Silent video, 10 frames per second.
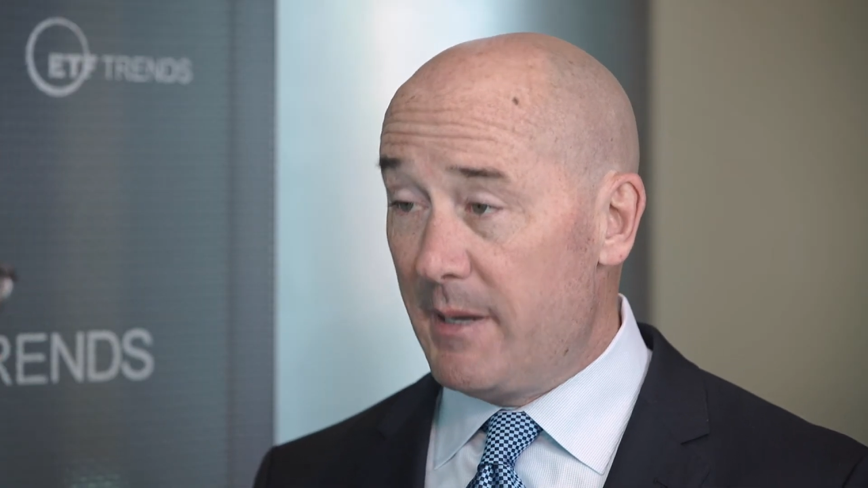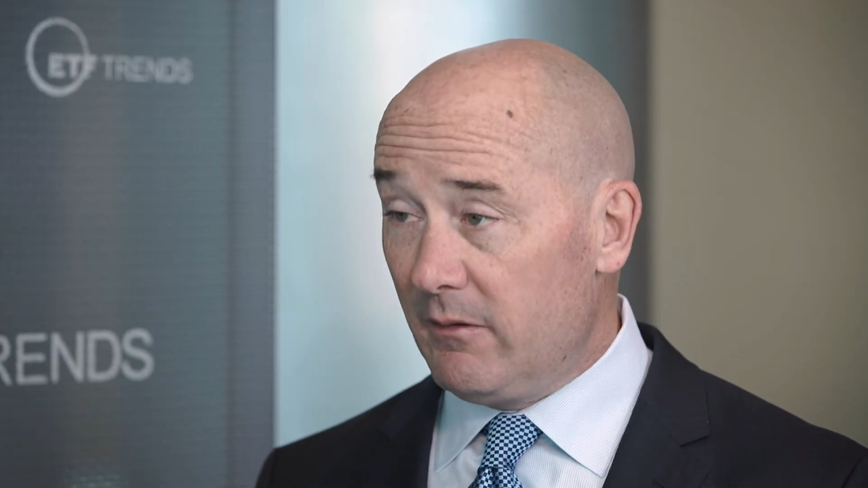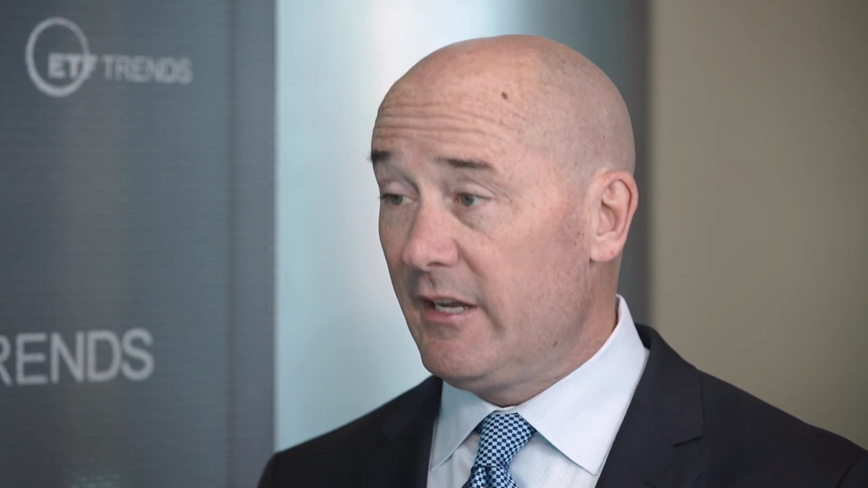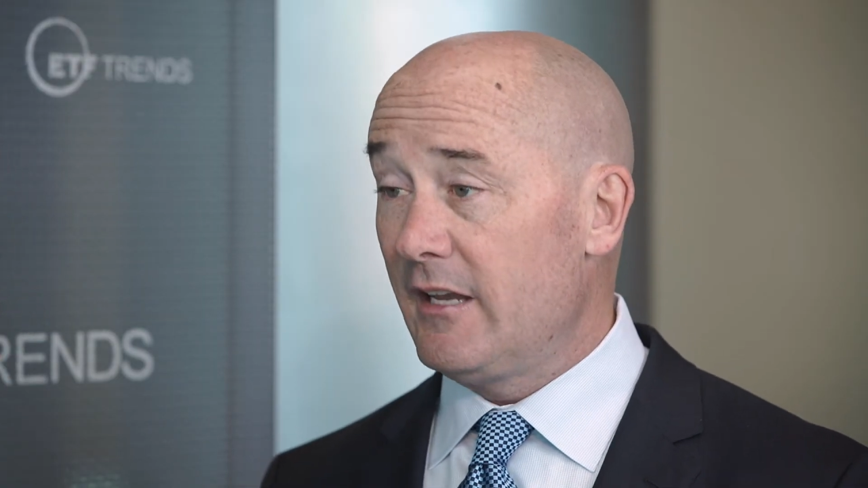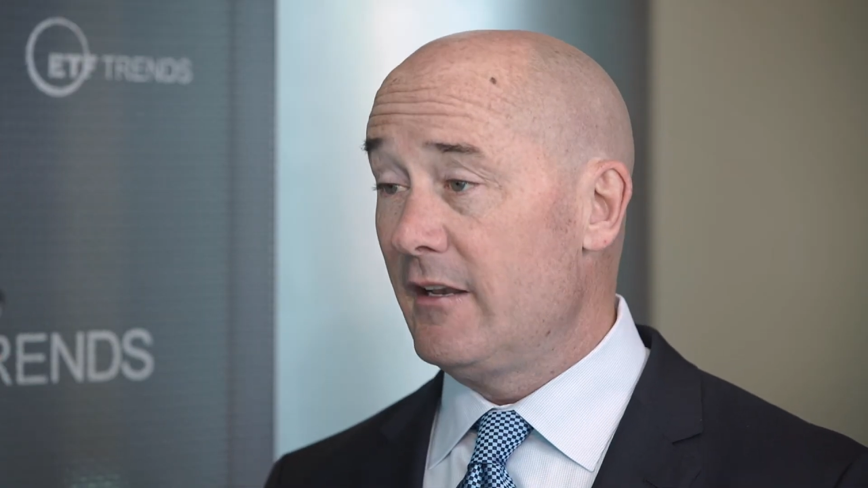
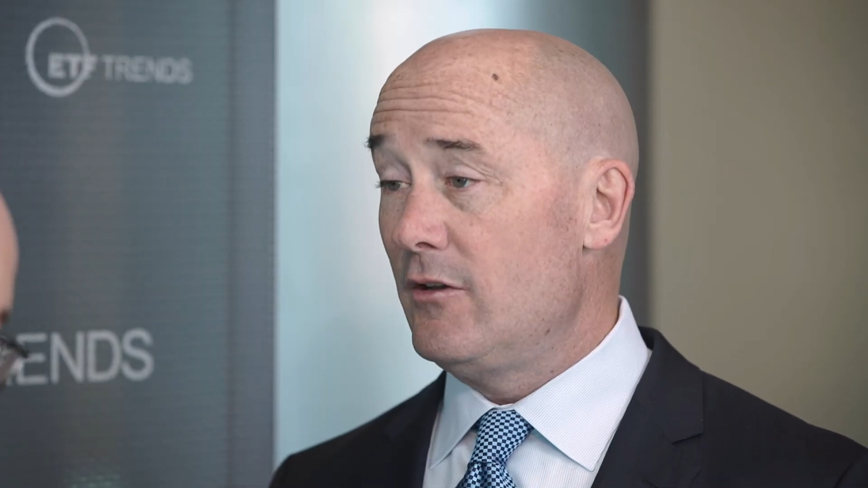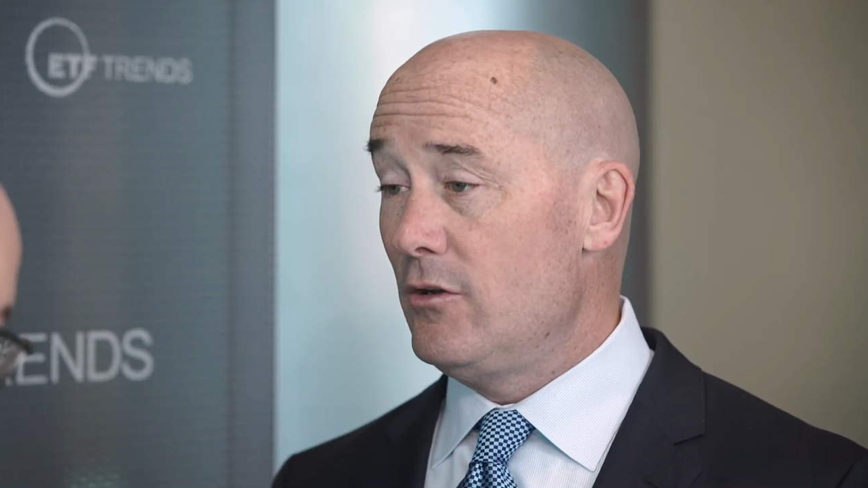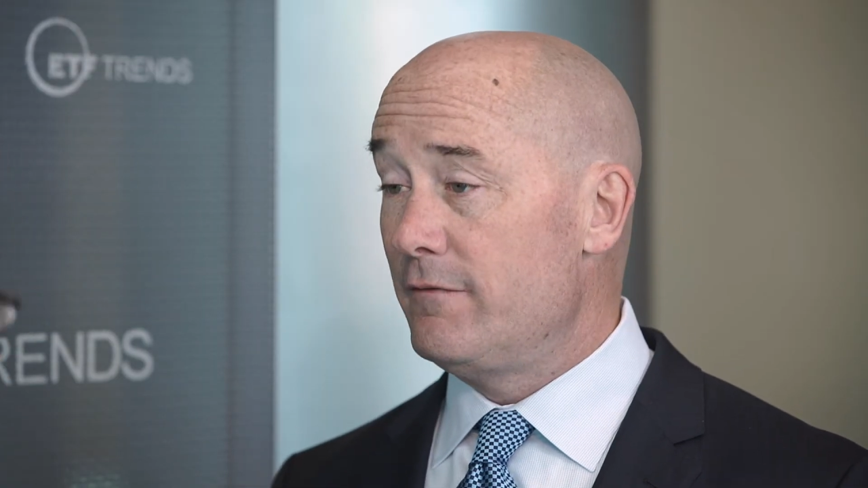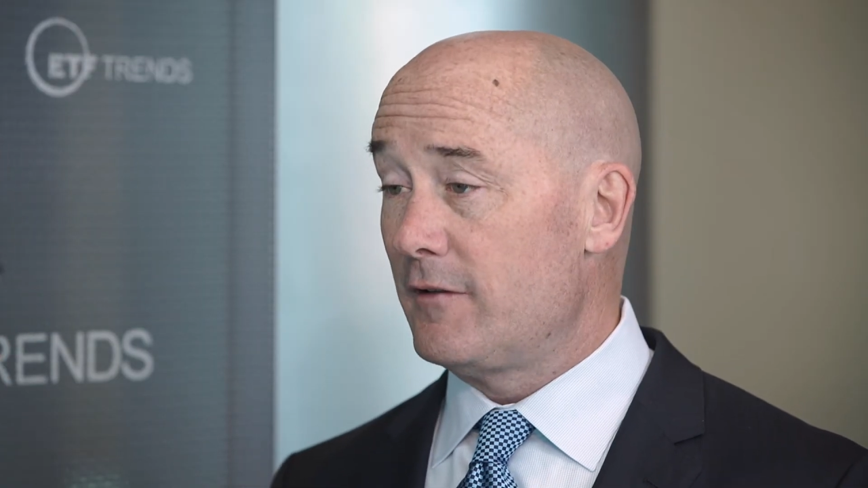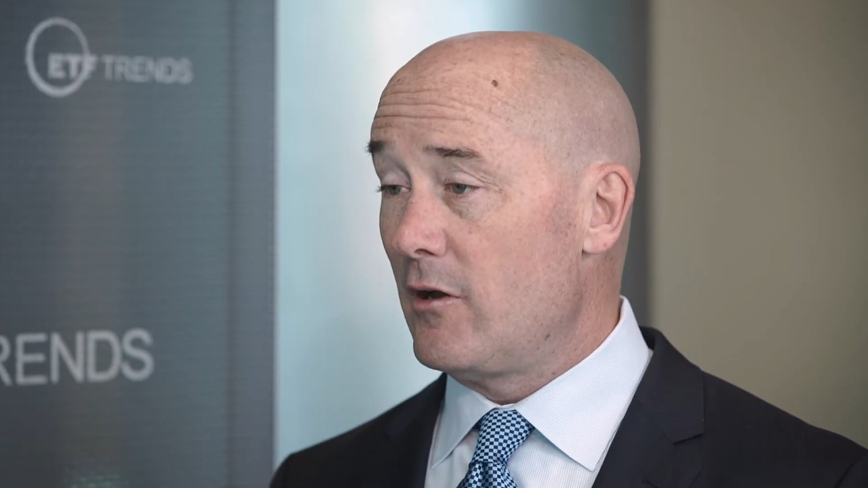billion in
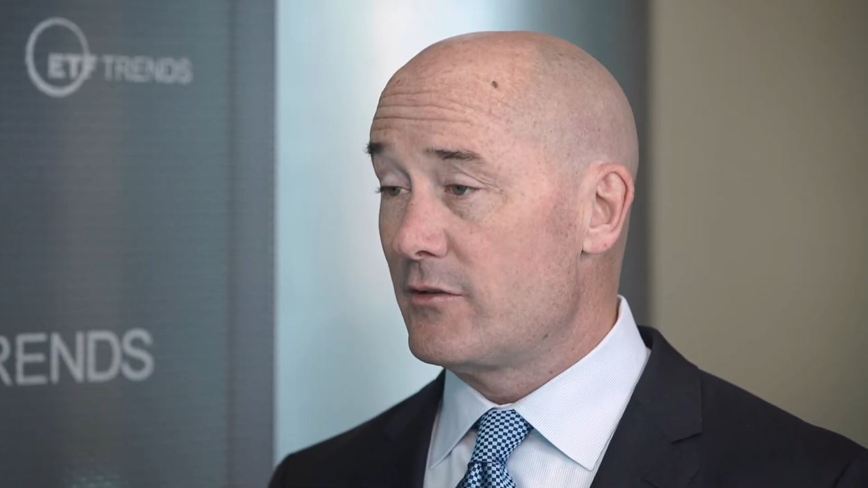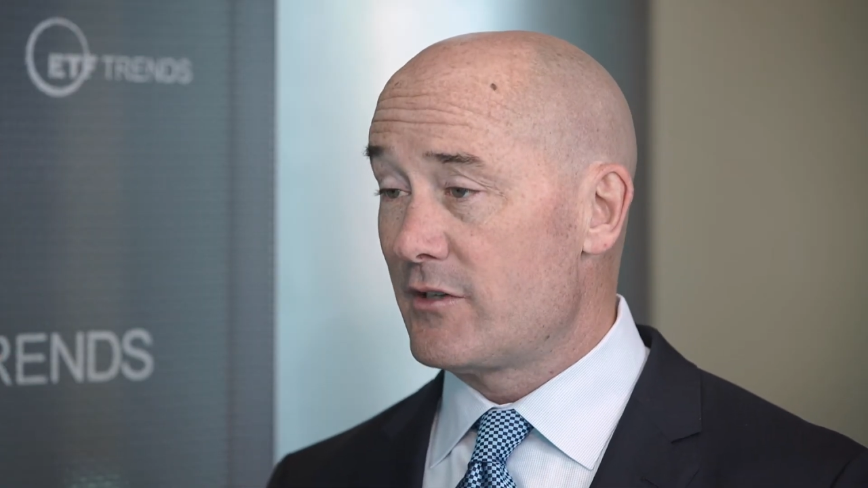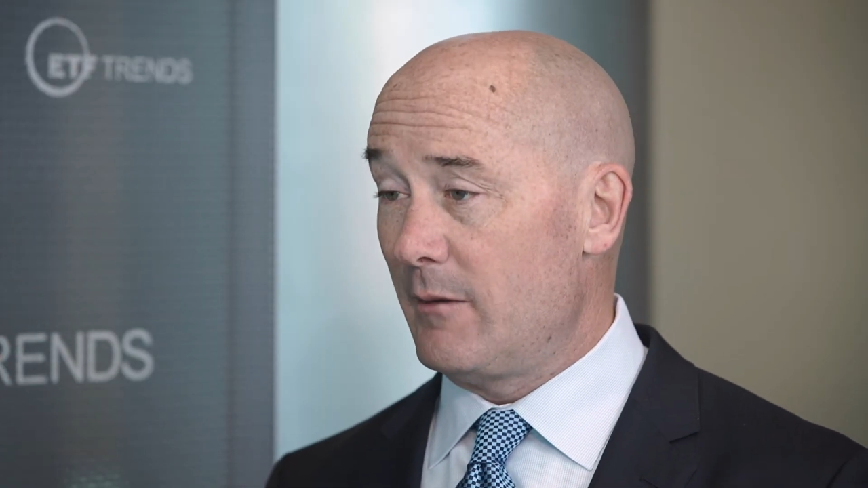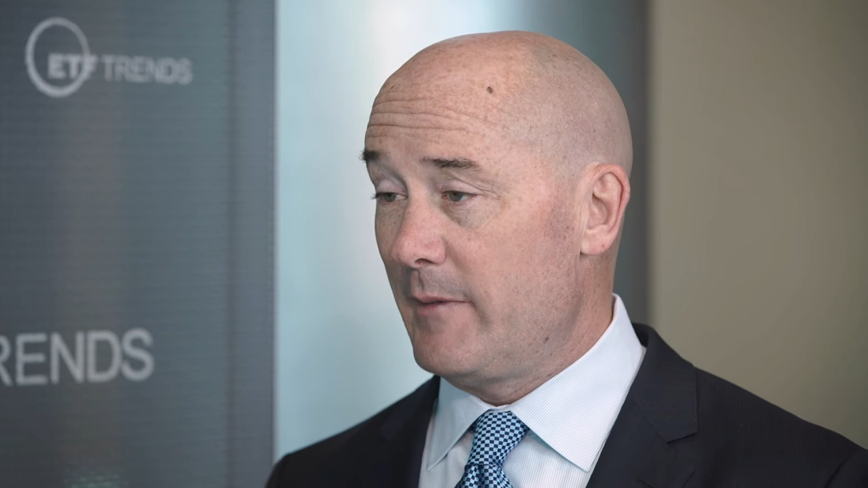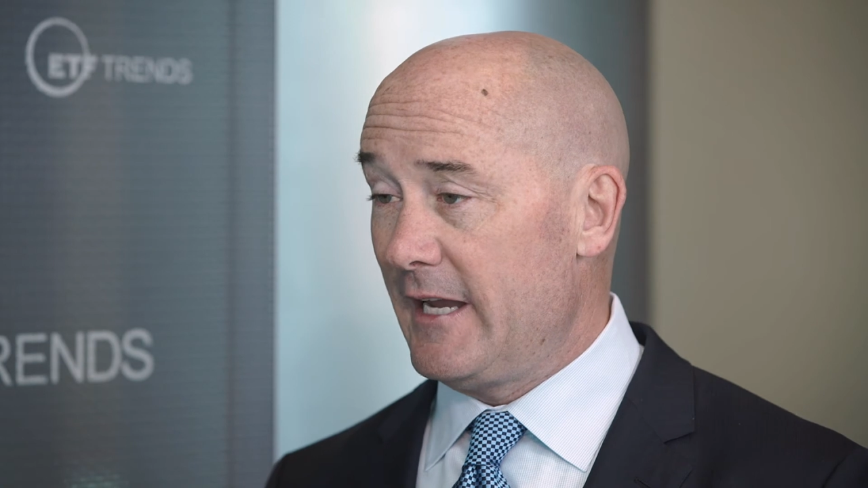new flows
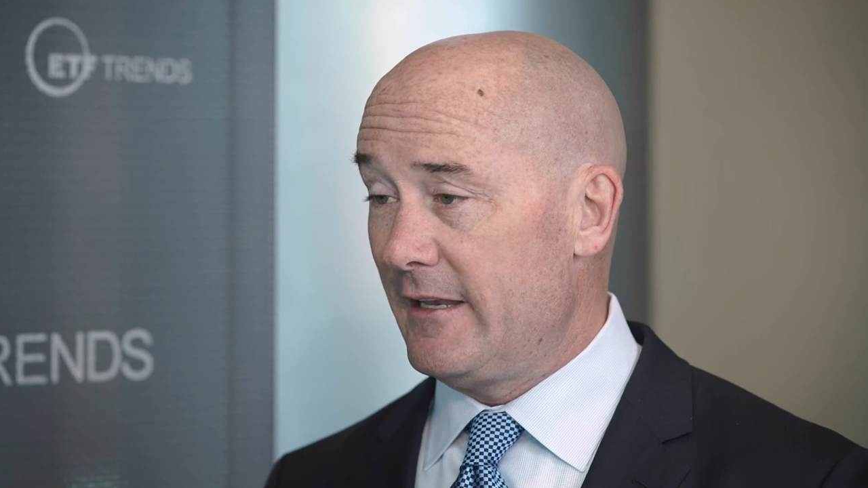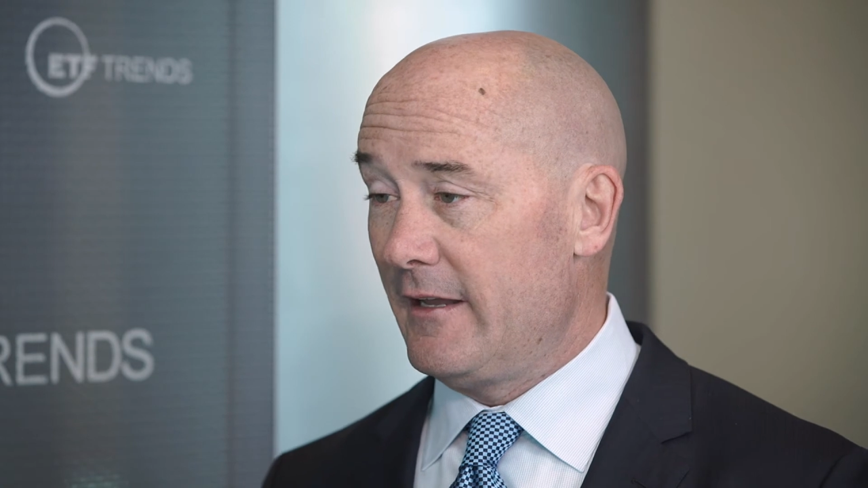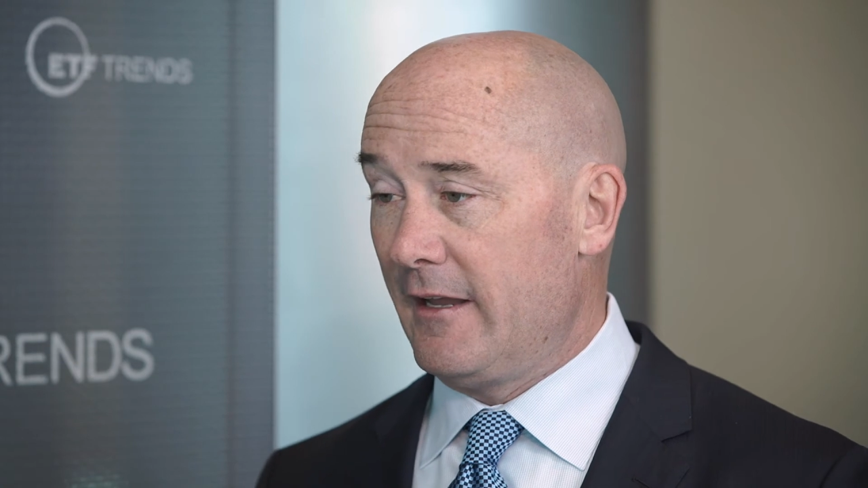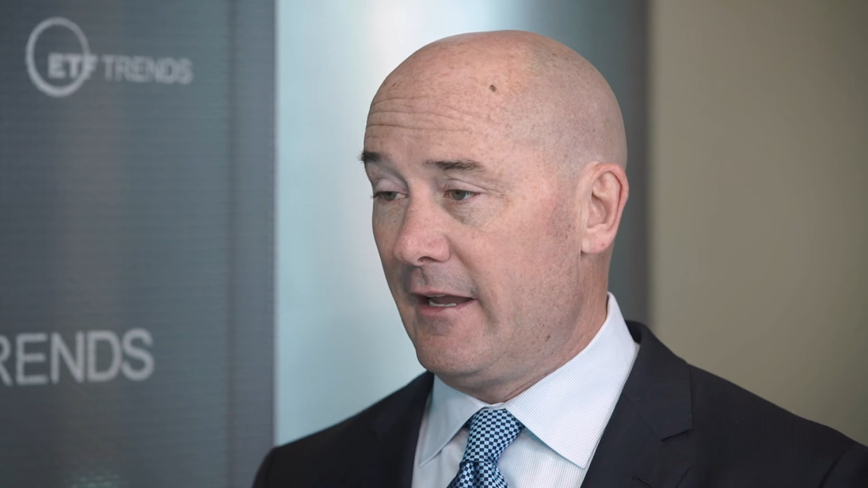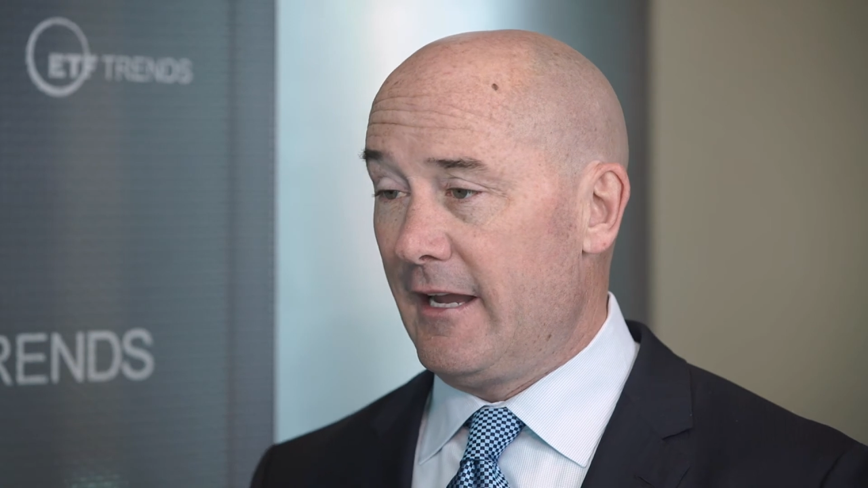come in,